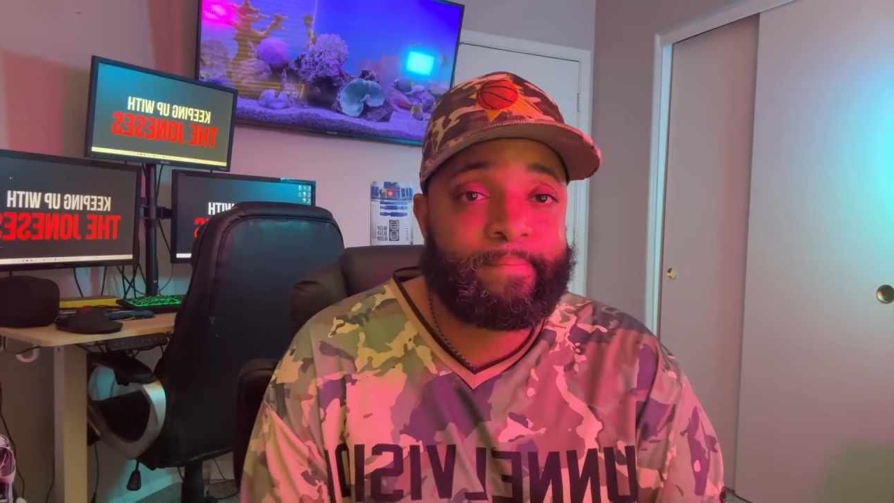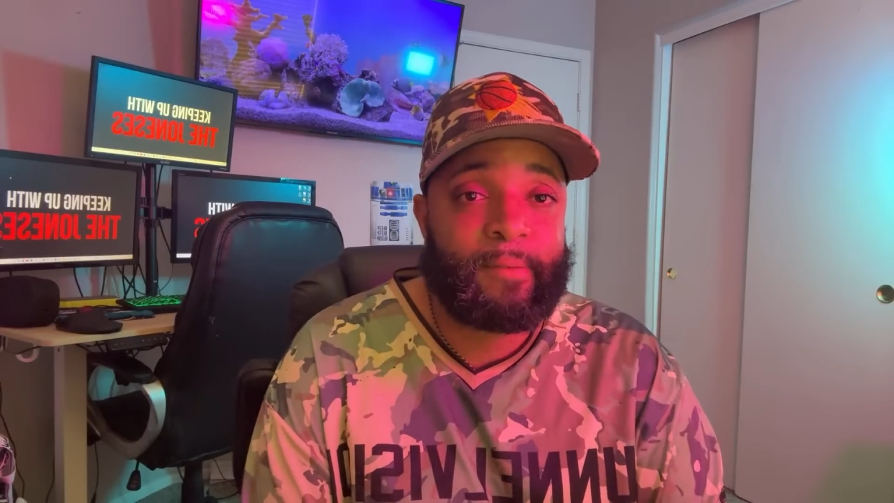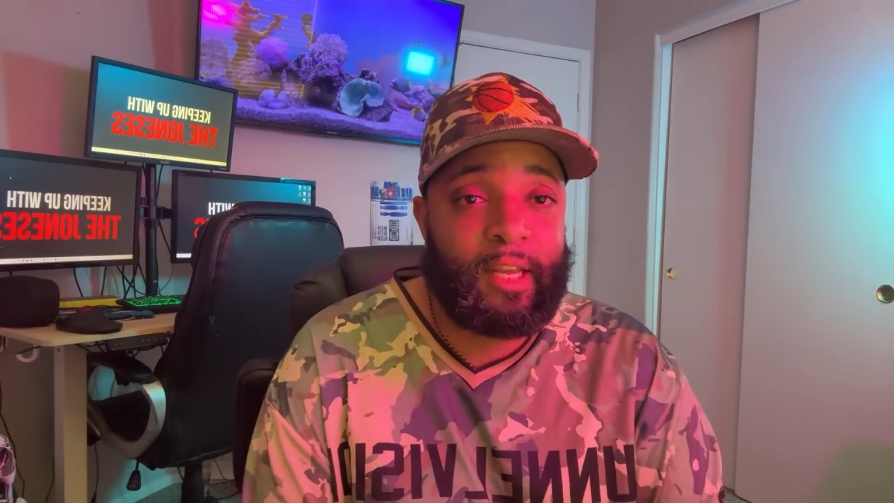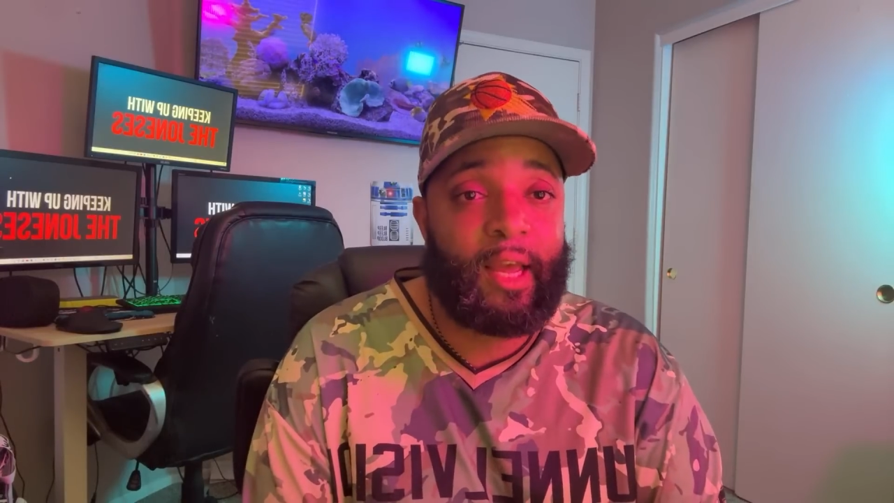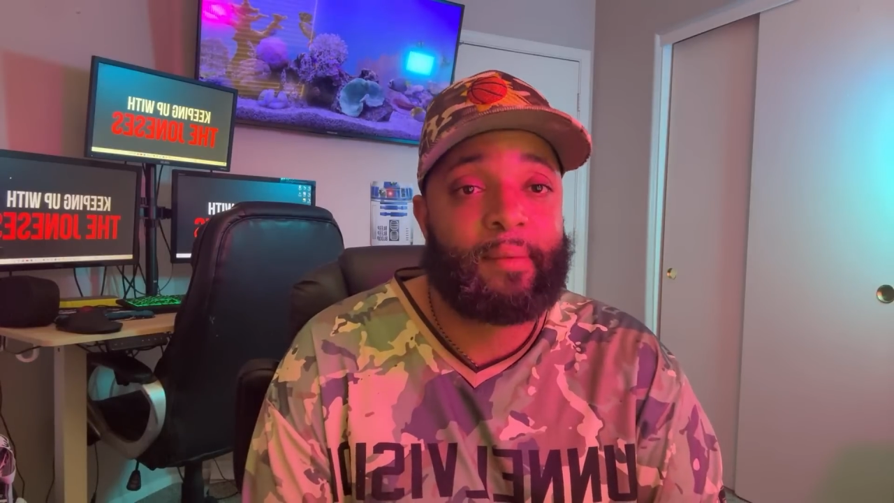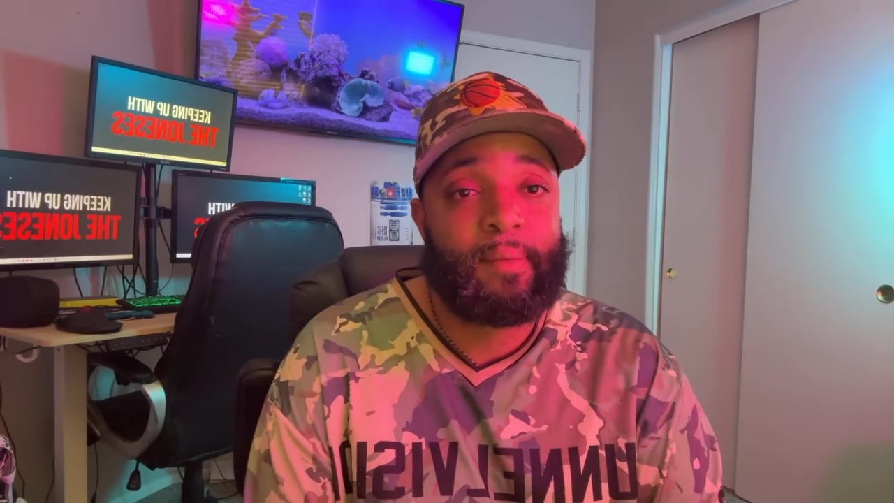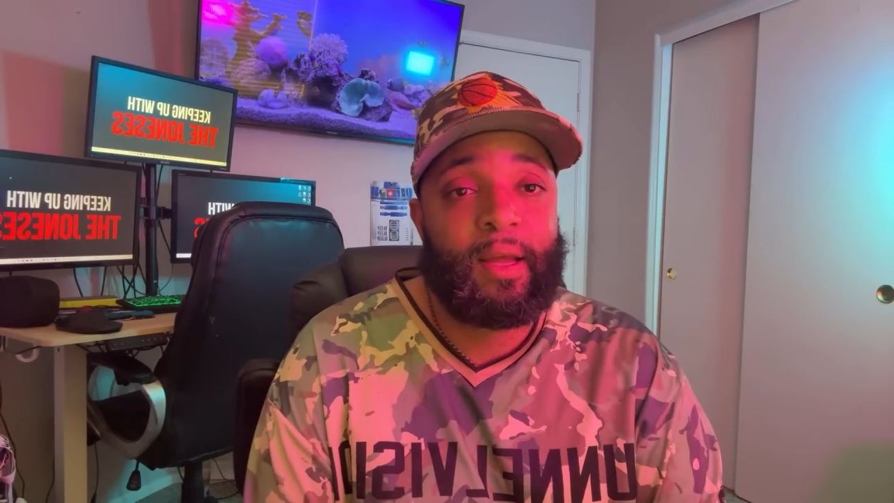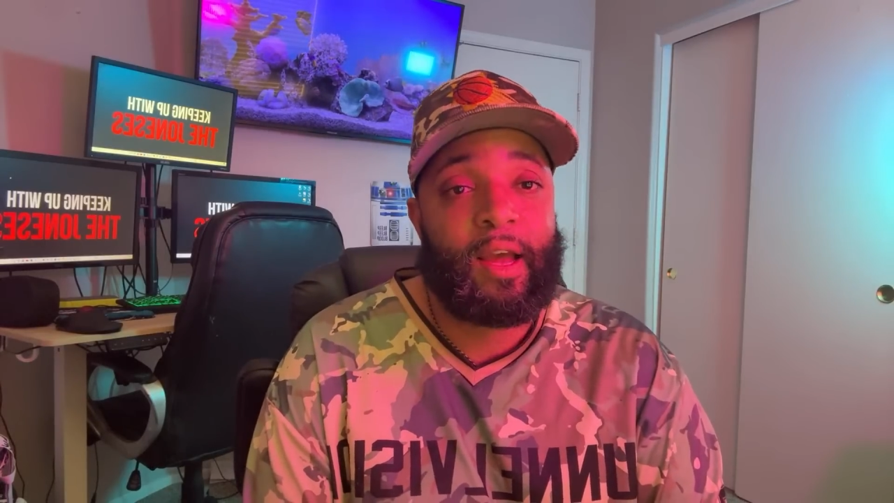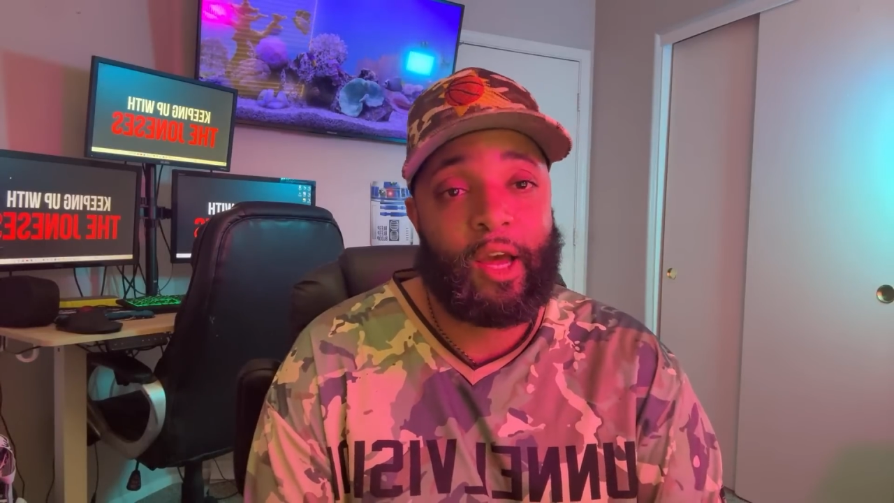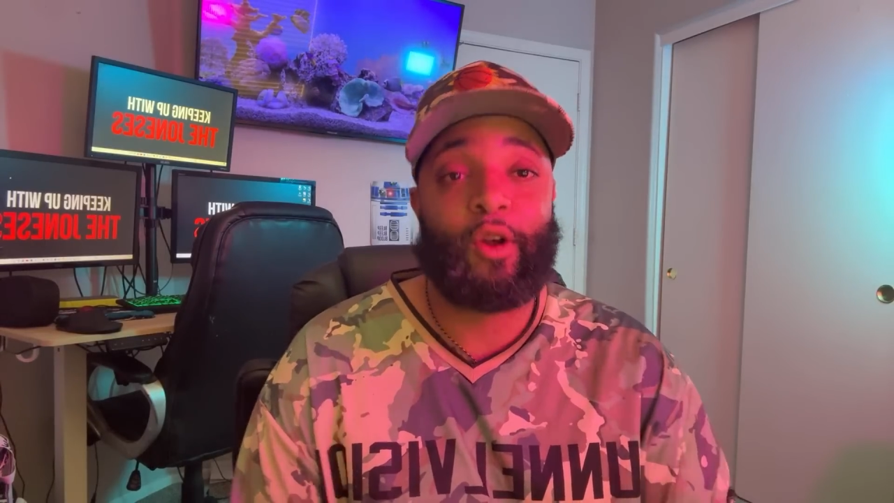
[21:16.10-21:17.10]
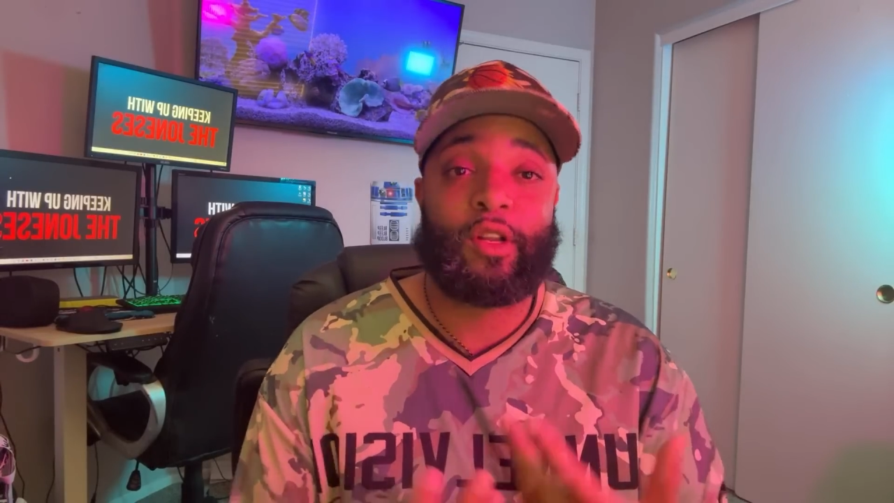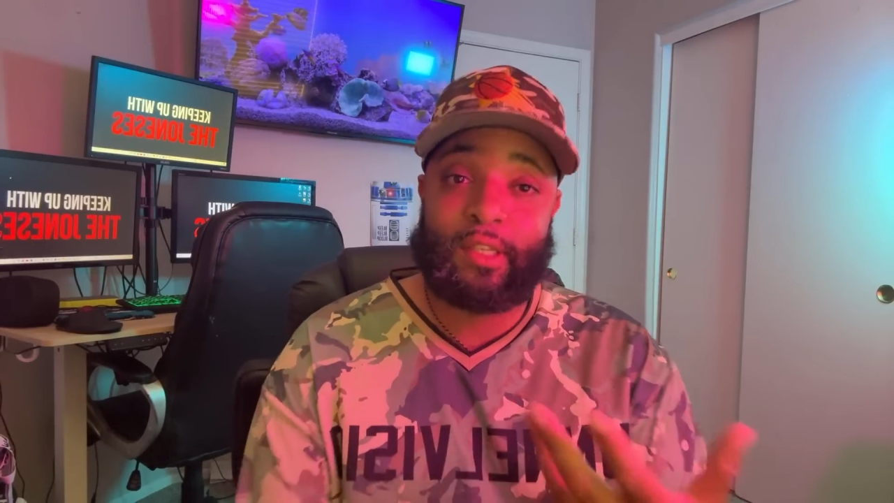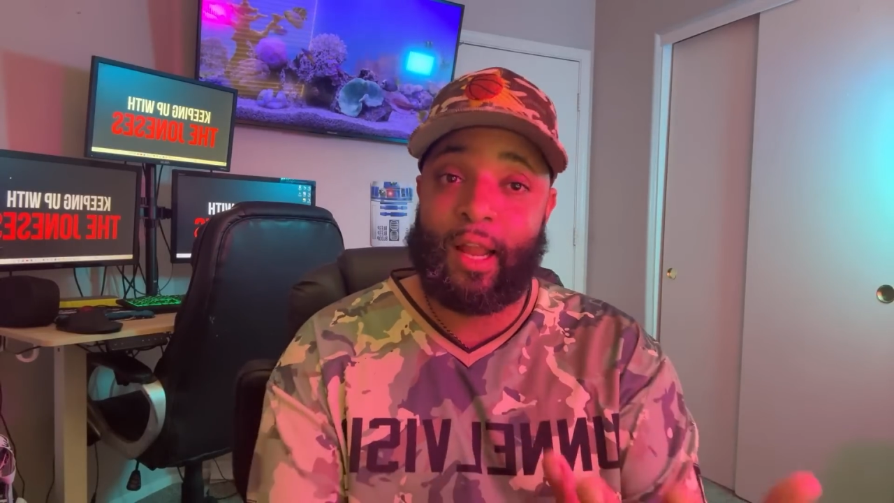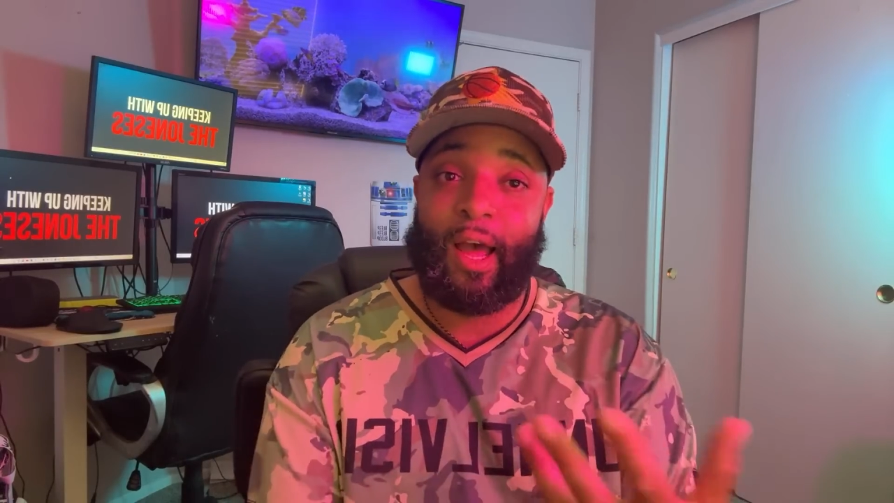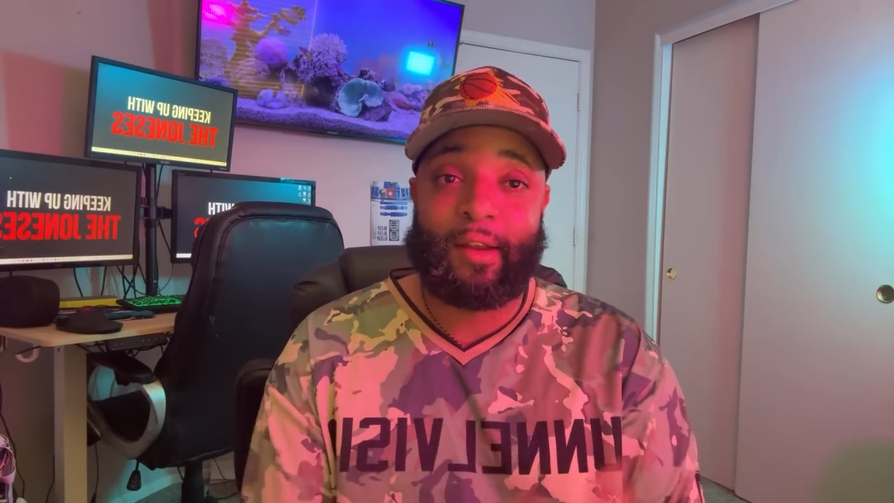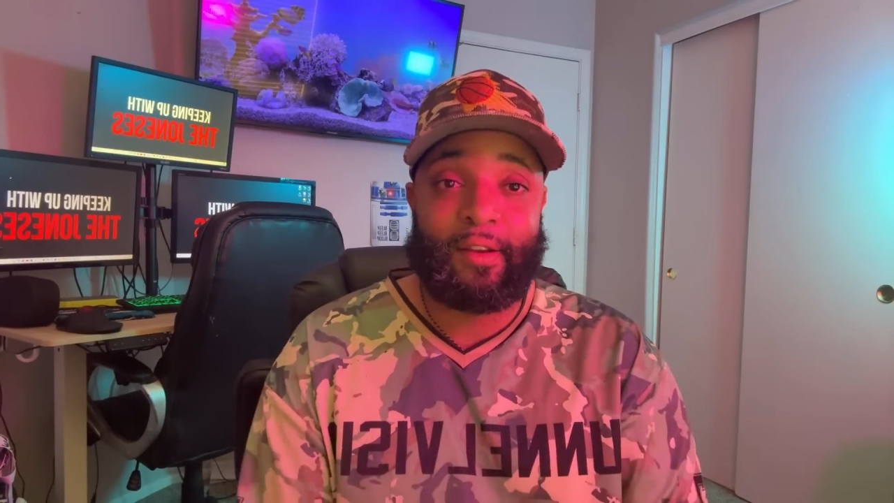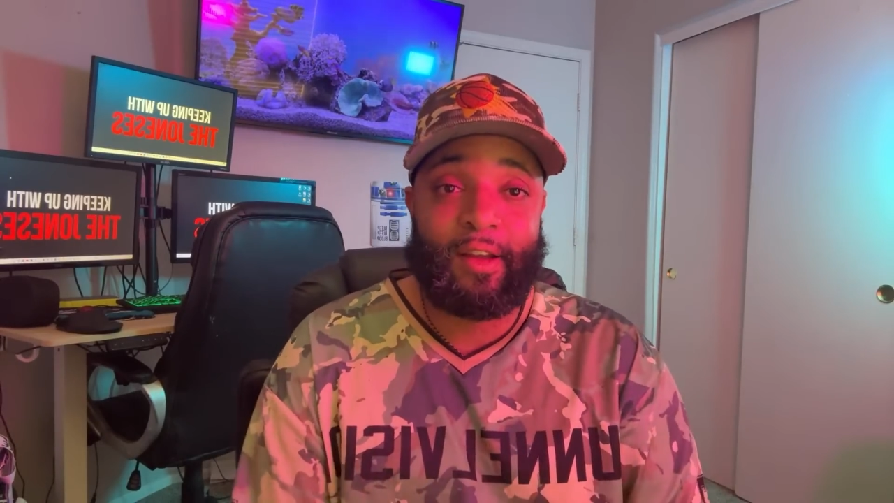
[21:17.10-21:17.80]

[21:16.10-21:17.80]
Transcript: yeah, I know it's a lot.